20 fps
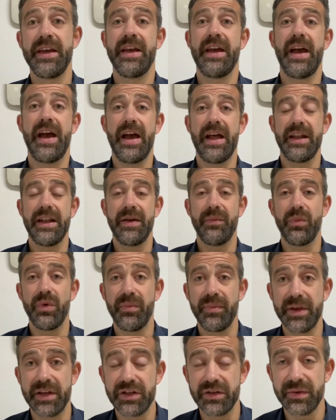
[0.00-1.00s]
And then we'll
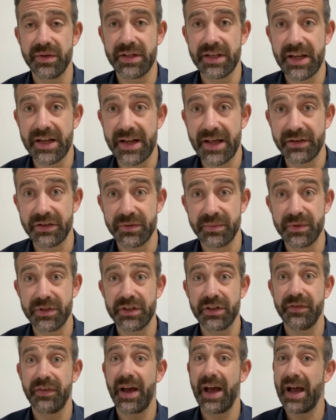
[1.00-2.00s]
be doing the announcements
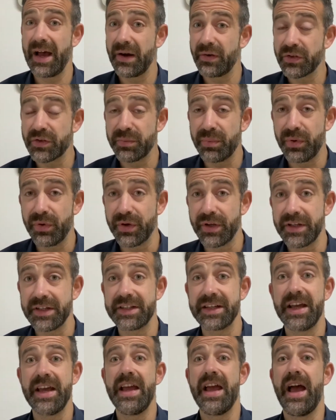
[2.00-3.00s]
of house points
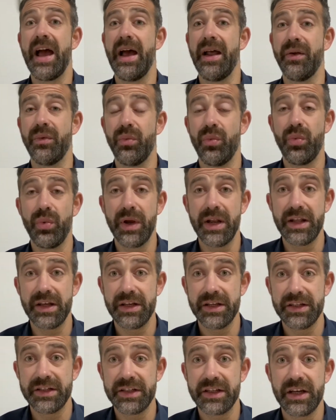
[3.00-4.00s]
and
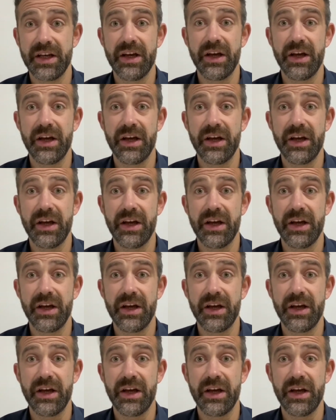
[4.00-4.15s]
winners,